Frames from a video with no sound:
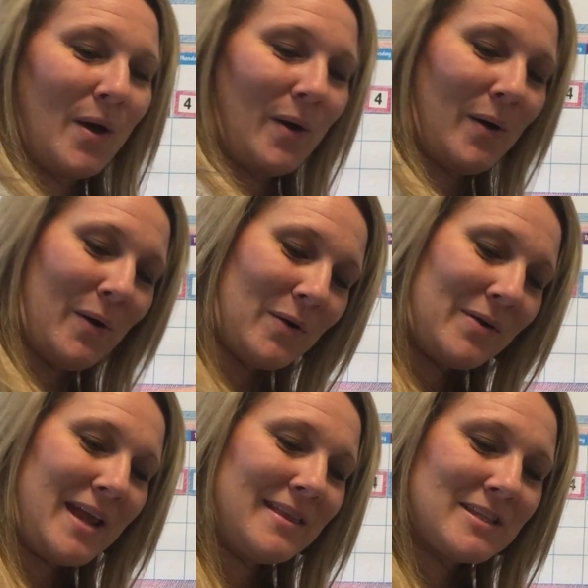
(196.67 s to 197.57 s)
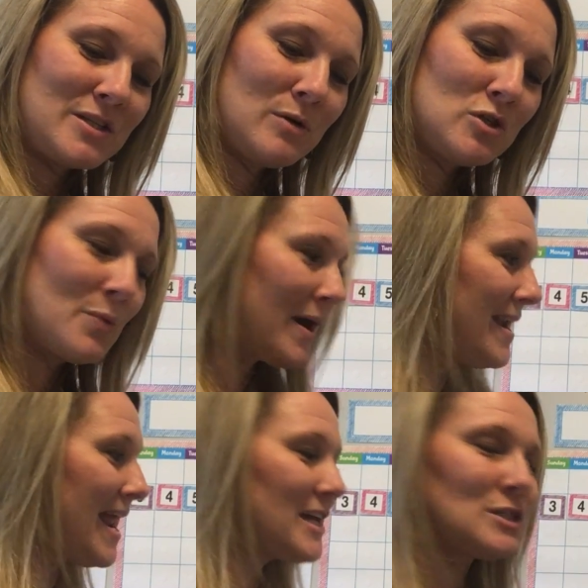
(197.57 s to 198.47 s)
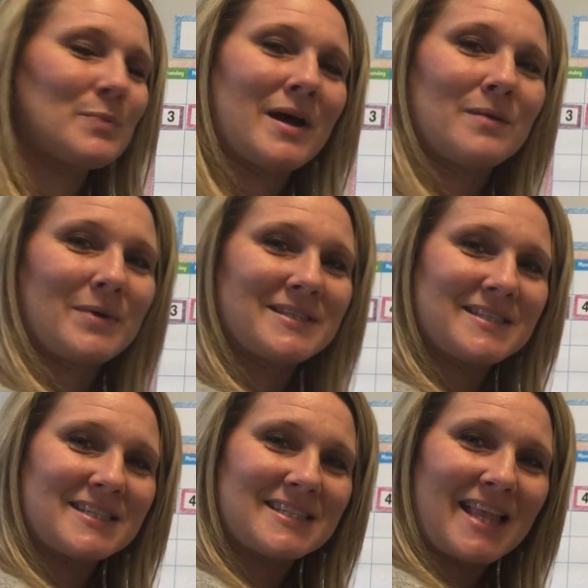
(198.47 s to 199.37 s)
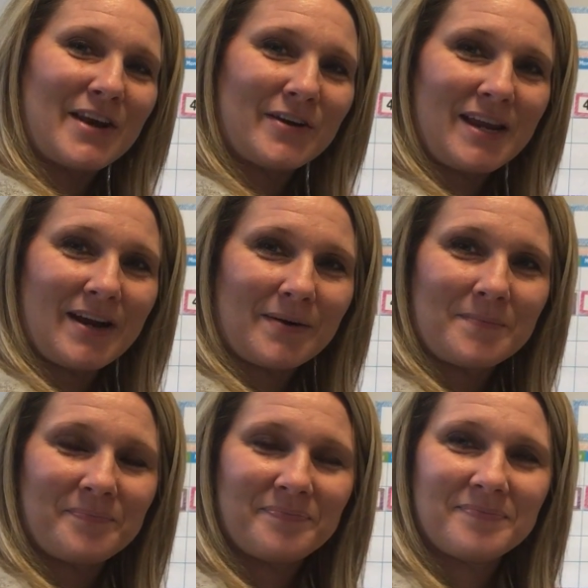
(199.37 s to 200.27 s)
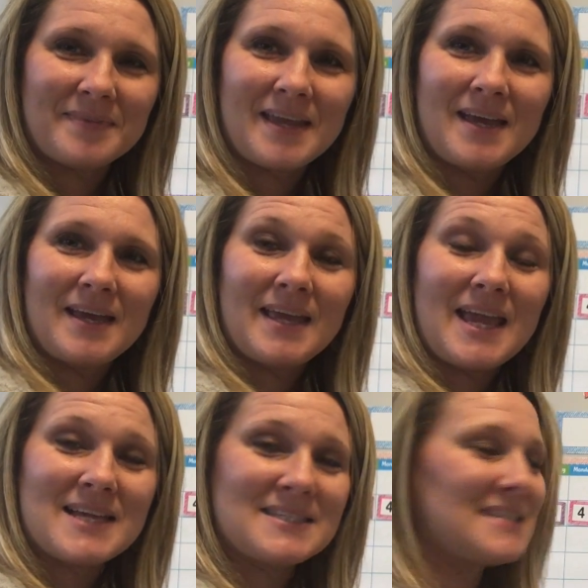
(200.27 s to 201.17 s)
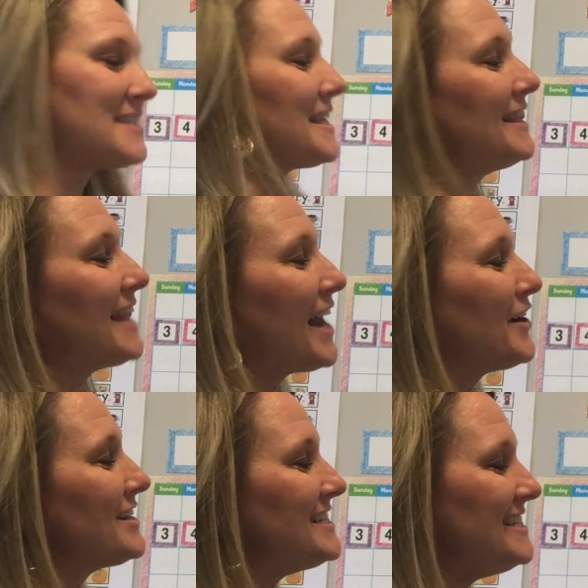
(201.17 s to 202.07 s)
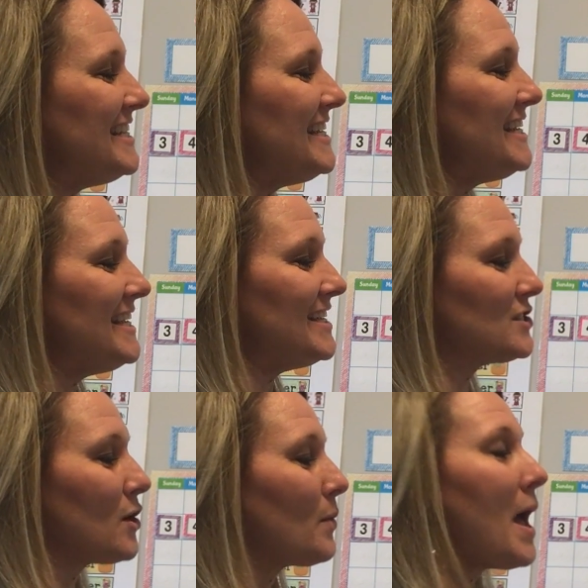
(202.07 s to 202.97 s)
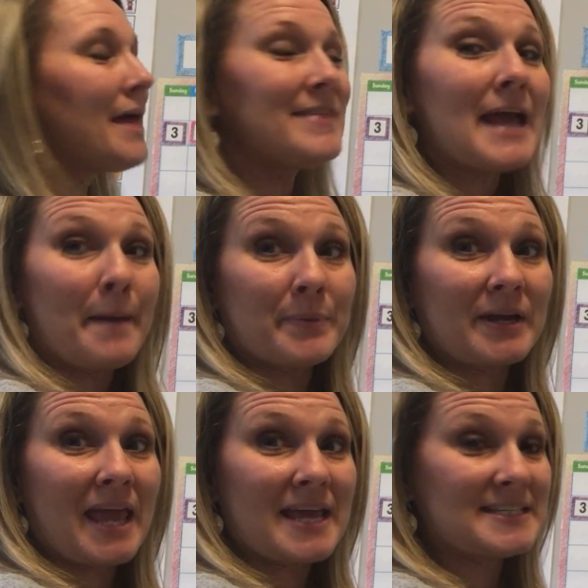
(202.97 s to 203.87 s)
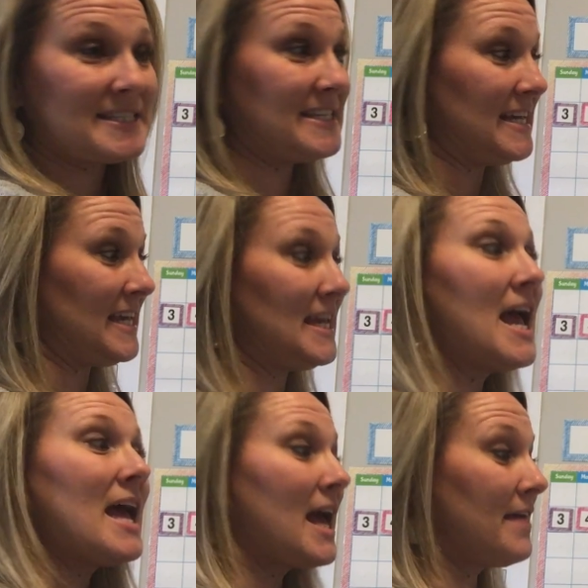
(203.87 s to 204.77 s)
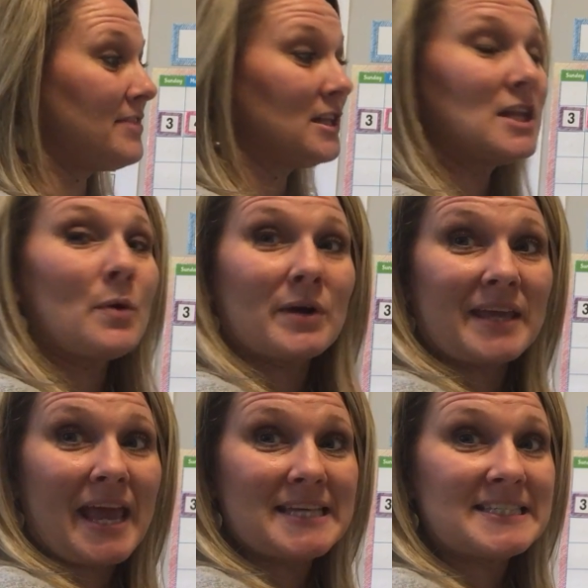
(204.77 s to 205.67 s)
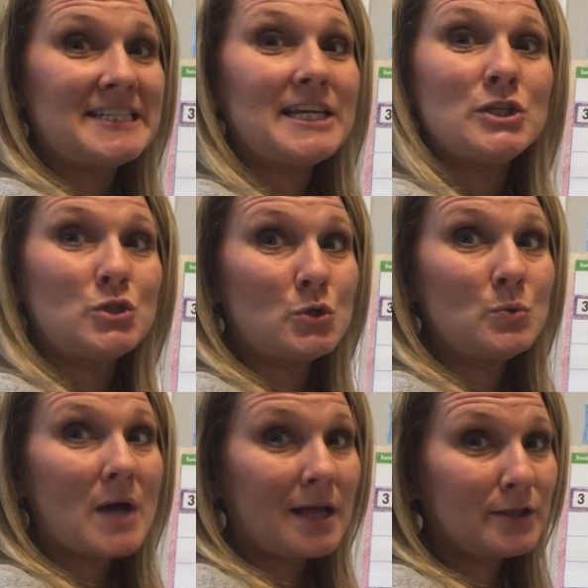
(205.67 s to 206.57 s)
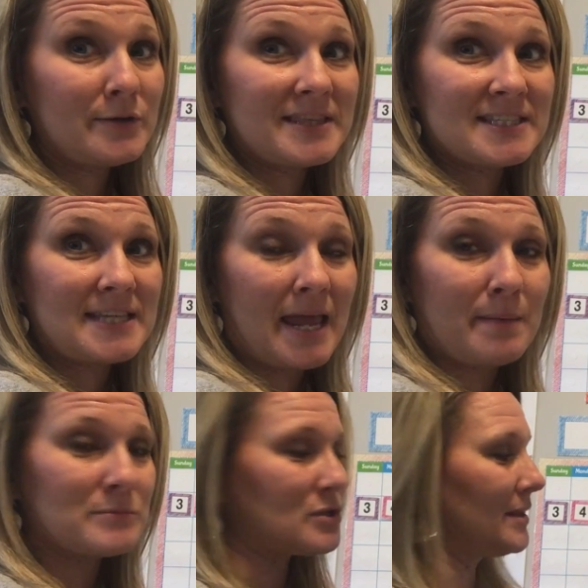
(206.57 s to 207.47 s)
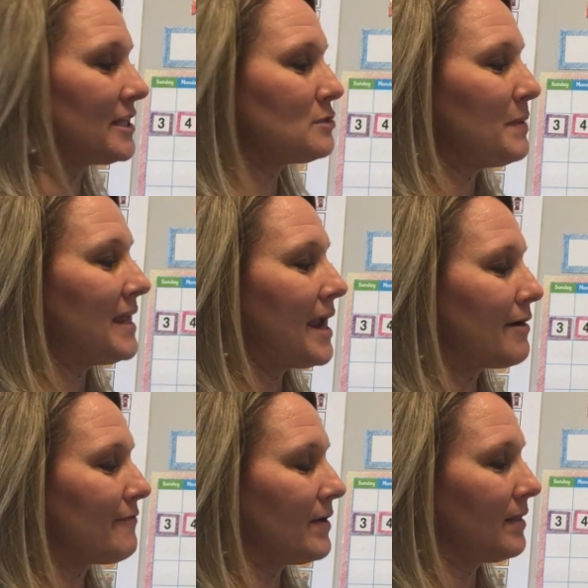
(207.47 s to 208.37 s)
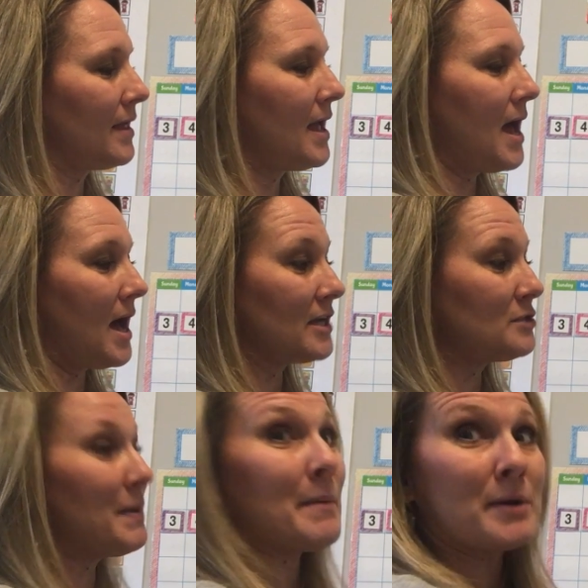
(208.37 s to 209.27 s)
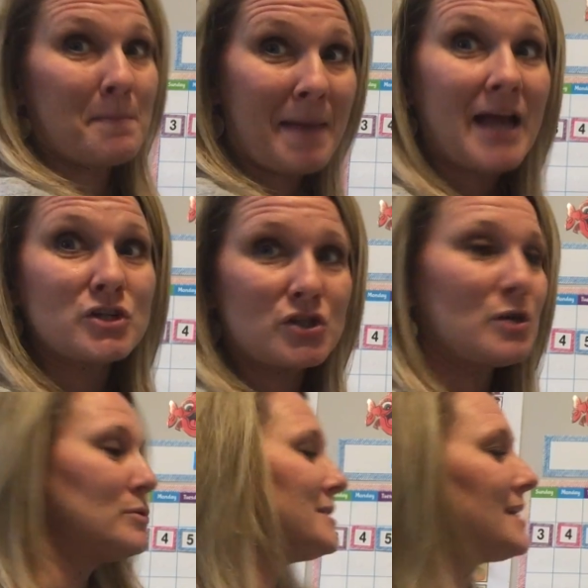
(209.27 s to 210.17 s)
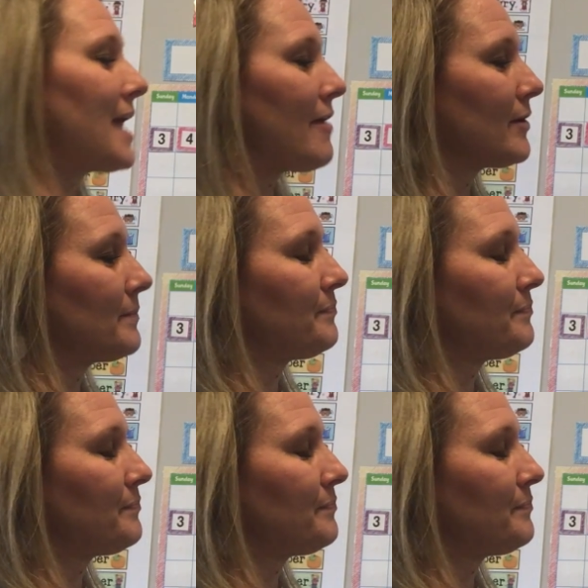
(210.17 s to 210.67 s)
All right, let's go to our next one. What's this letter here? Yes, it's the letter D. So the uppercase D and the lowercase d do not look the same, so let's be careful to be able to match those together.